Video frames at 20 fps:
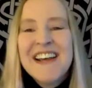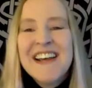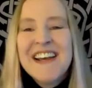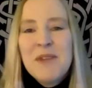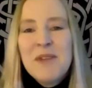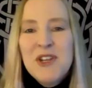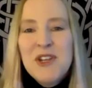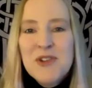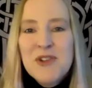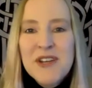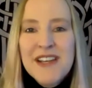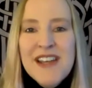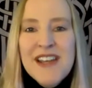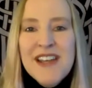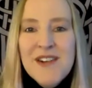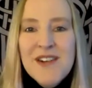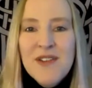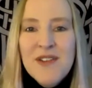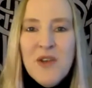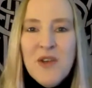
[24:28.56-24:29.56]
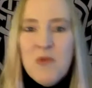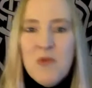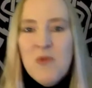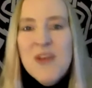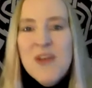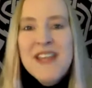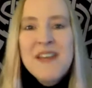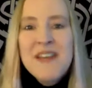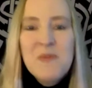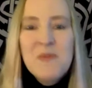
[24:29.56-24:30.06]
but you could hear the
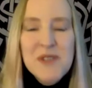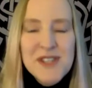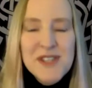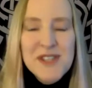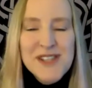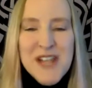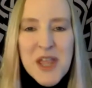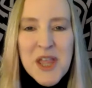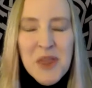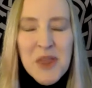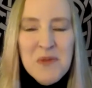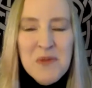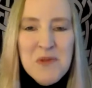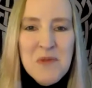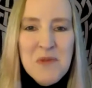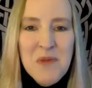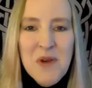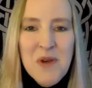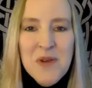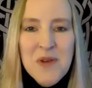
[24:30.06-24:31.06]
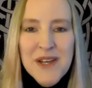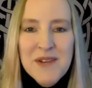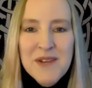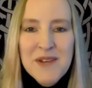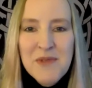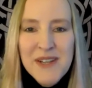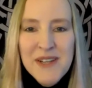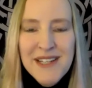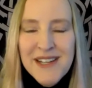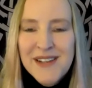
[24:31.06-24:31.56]
wind whistling through broken
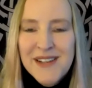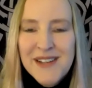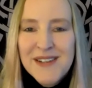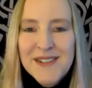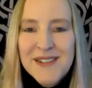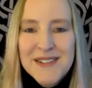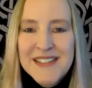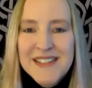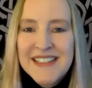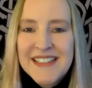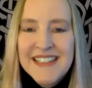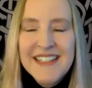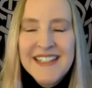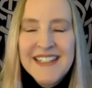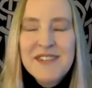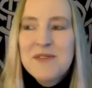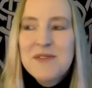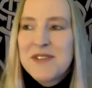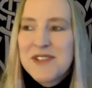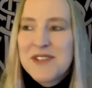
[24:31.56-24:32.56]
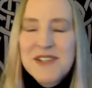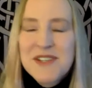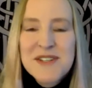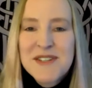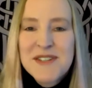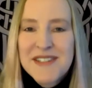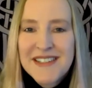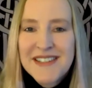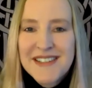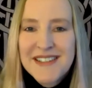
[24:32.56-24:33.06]
windows, and it was
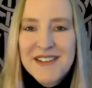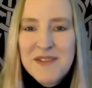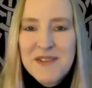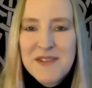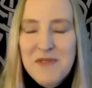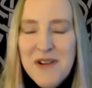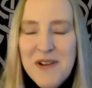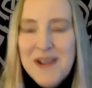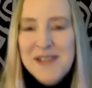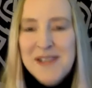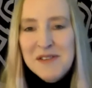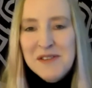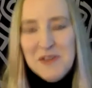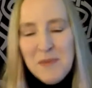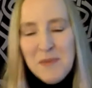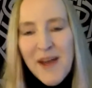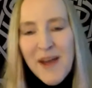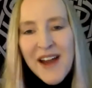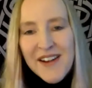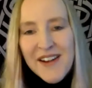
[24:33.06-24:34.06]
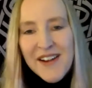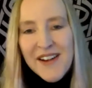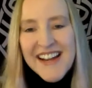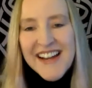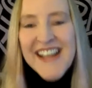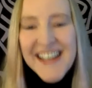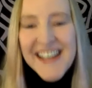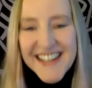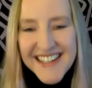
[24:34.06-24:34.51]
just very inspiring.